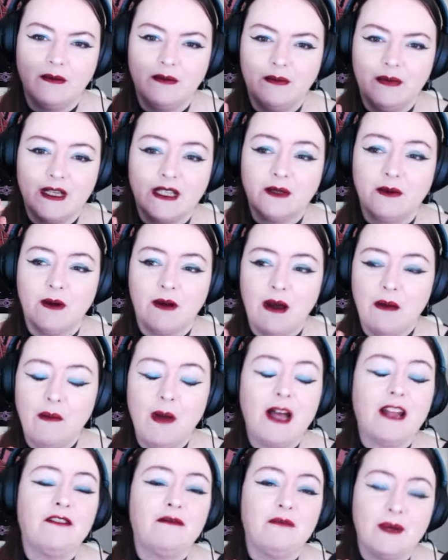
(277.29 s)
bits where I
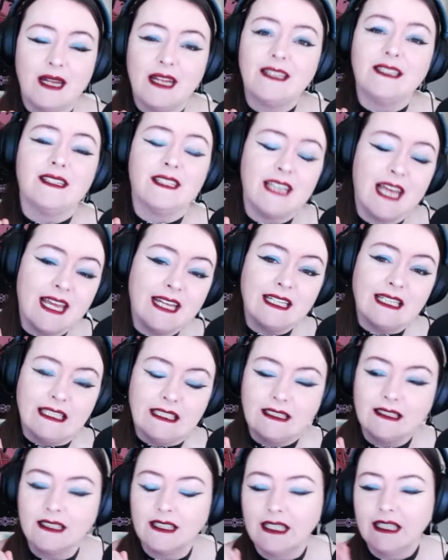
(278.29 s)
might have been
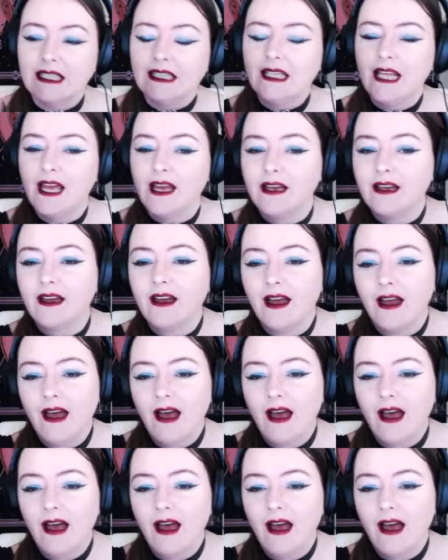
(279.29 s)
entertaining in there.